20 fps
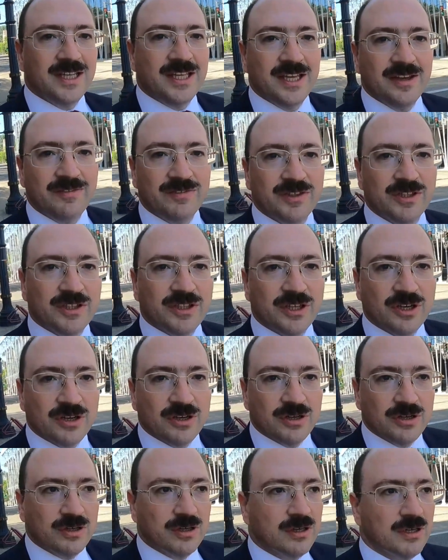gifted
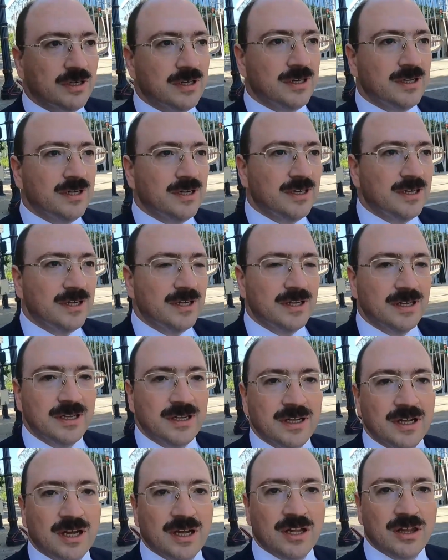her
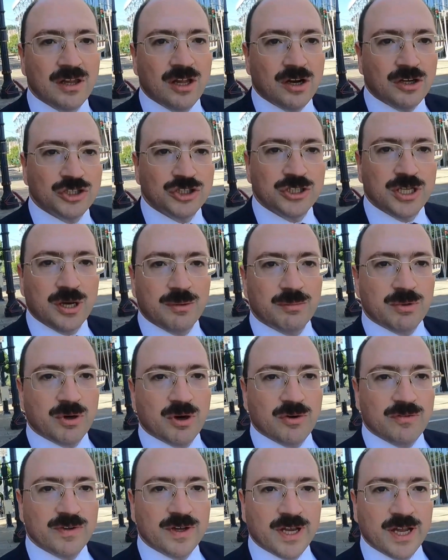a large
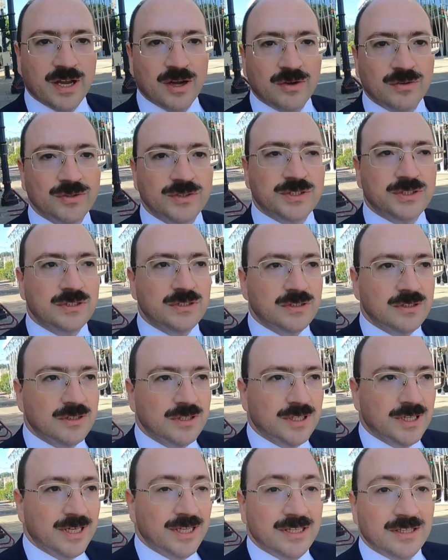number of accounts
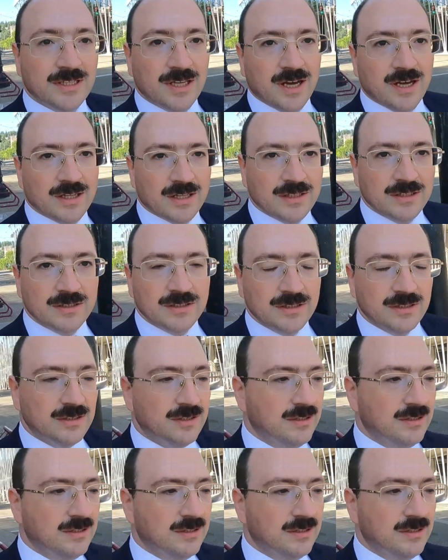in Thailand,